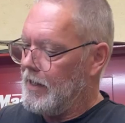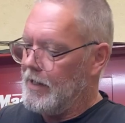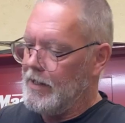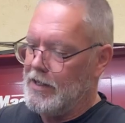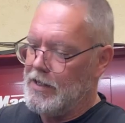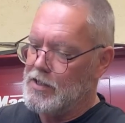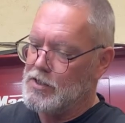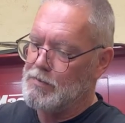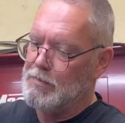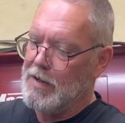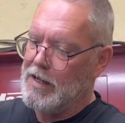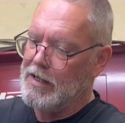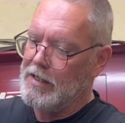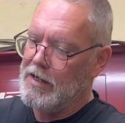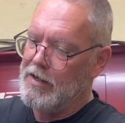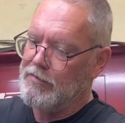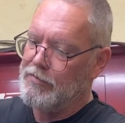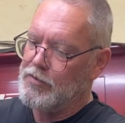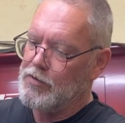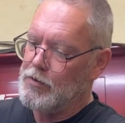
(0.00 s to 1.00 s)
It is big
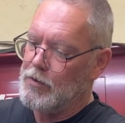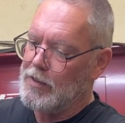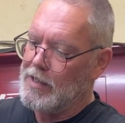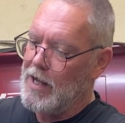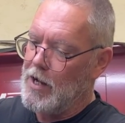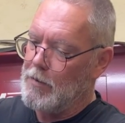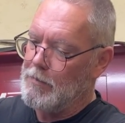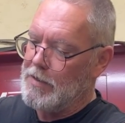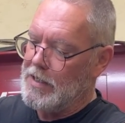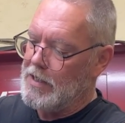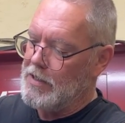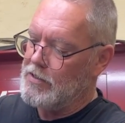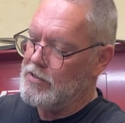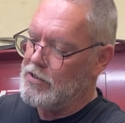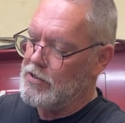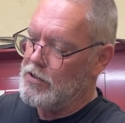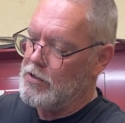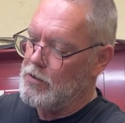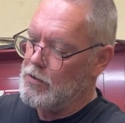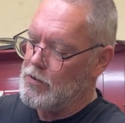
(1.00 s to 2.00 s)
enough to allow me
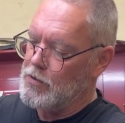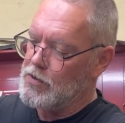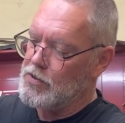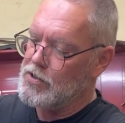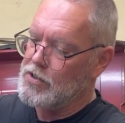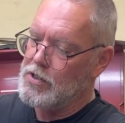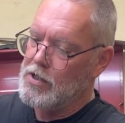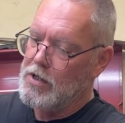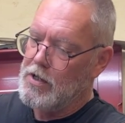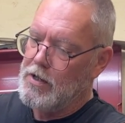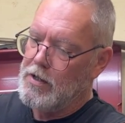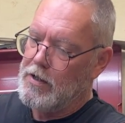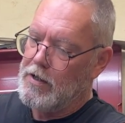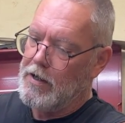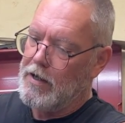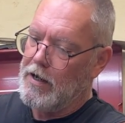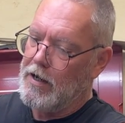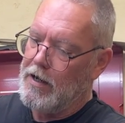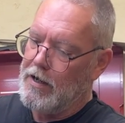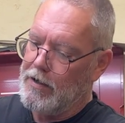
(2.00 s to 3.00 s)
to use
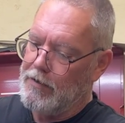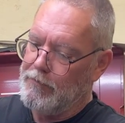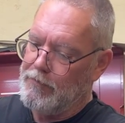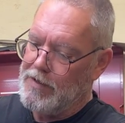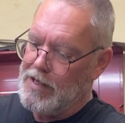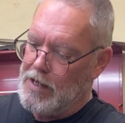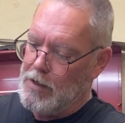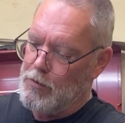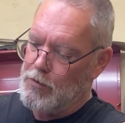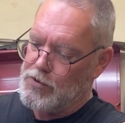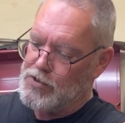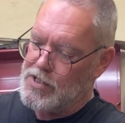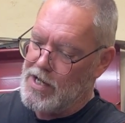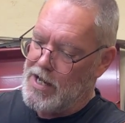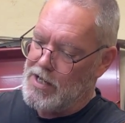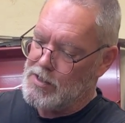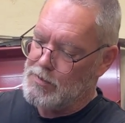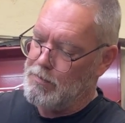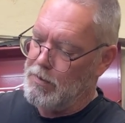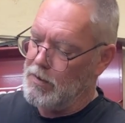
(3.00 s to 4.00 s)
uh, equal
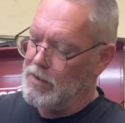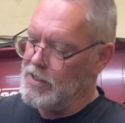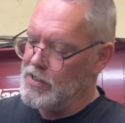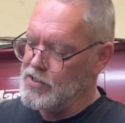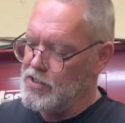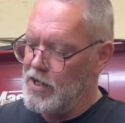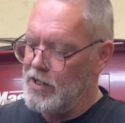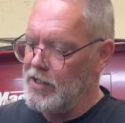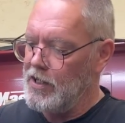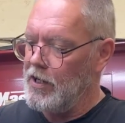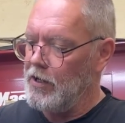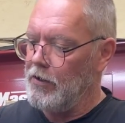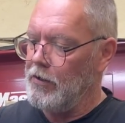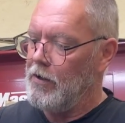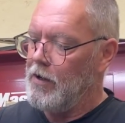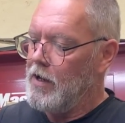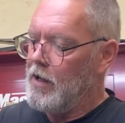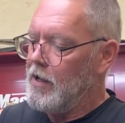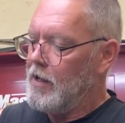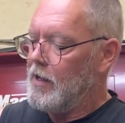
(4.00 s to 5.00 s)
size pulleys on
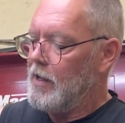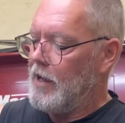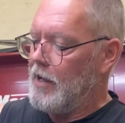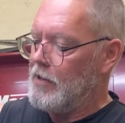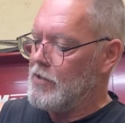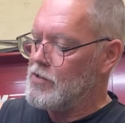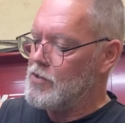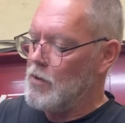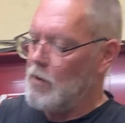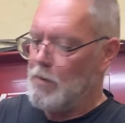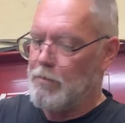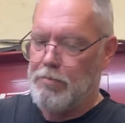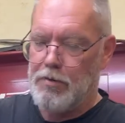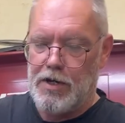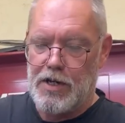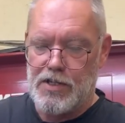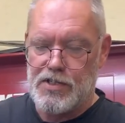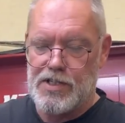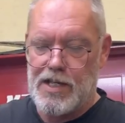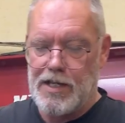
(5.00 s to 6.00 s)
here. And so I'm
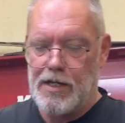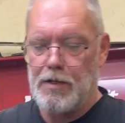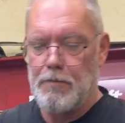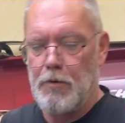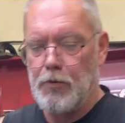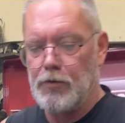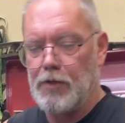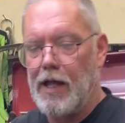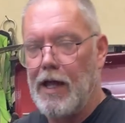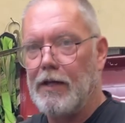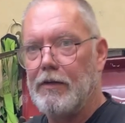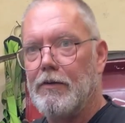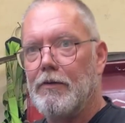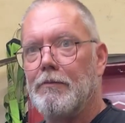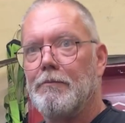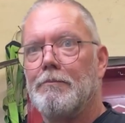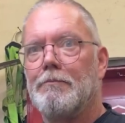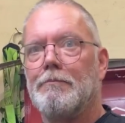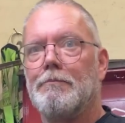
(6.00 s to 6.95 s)
pretty excited about that.